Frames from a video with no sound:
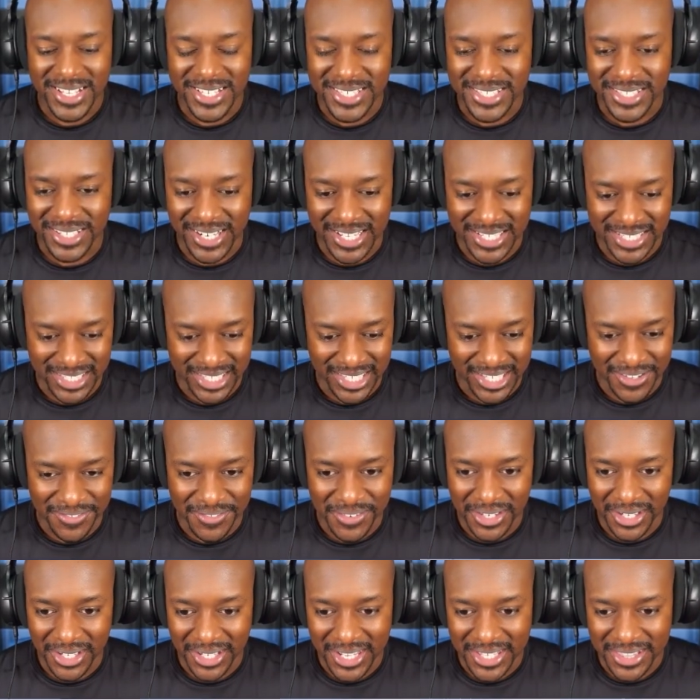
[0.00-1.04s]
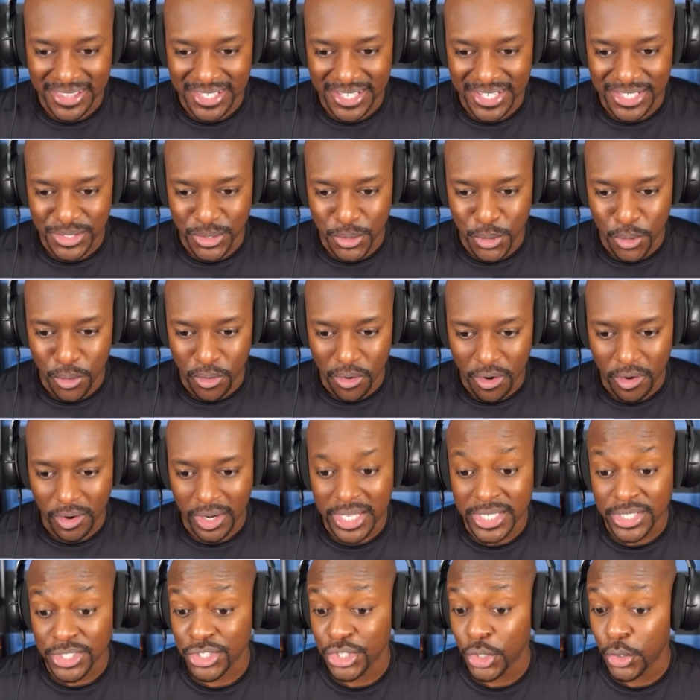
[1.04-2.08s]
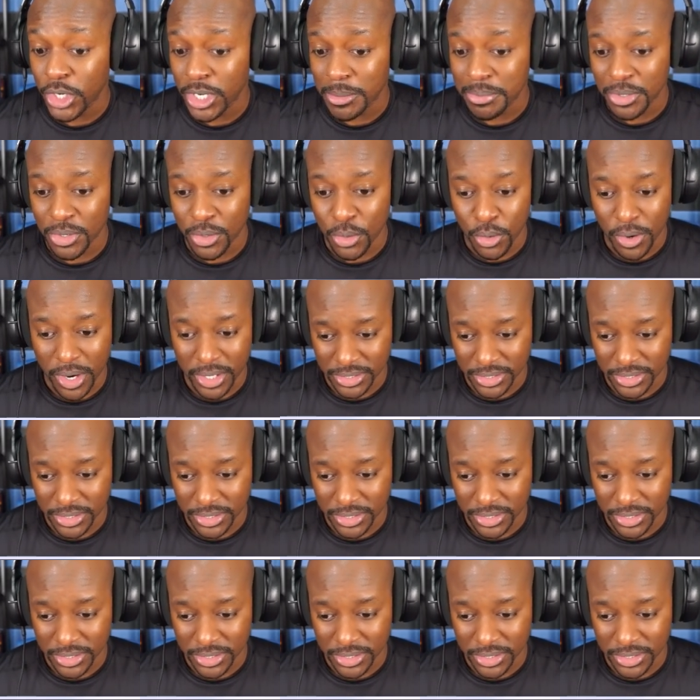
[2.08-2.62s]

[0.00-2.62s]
So let's give Clint these ore, or at least show him the ore,